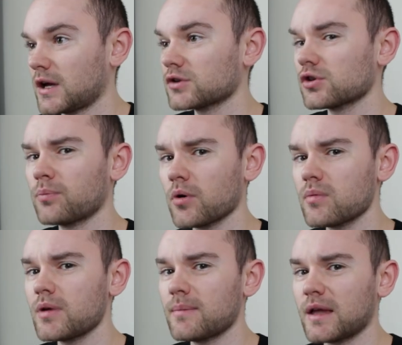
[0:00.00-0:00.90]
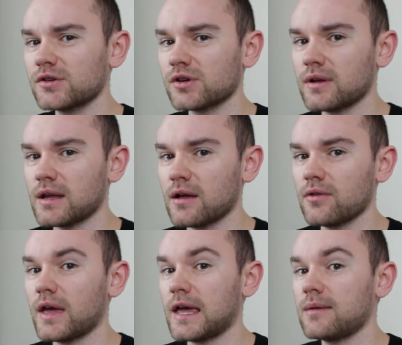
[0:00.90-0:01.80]
I should probably mention here
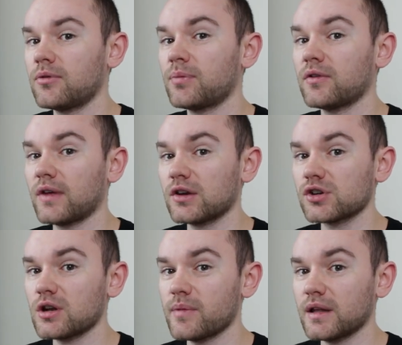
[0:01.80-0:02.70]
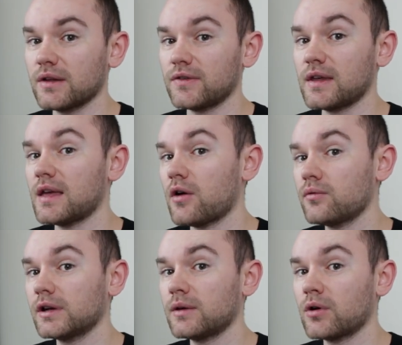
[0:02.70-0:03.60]
that Abe's possession ability
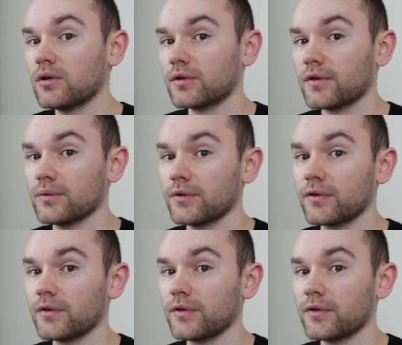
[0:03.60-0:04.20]
only works on